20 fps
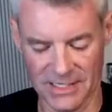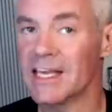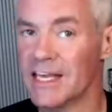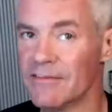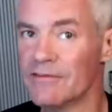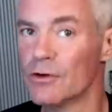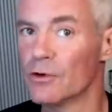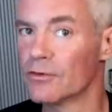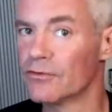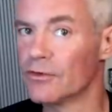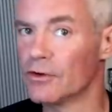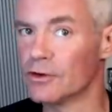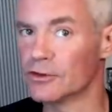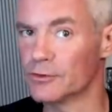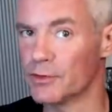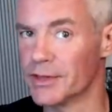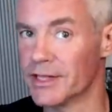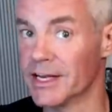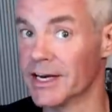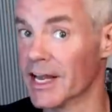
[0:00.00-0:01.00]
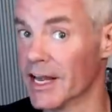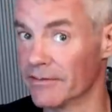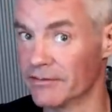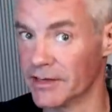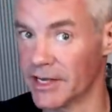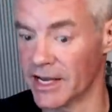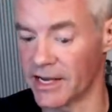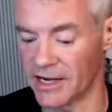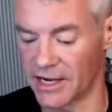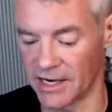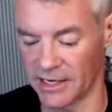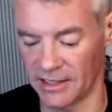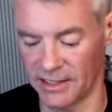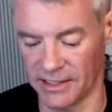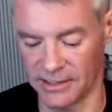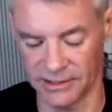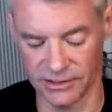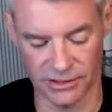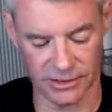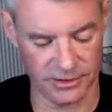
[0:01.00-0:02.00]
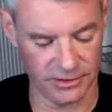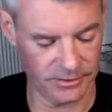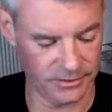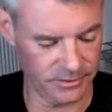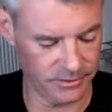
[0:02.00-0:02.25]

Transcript: even though it falls within FDA guidelines.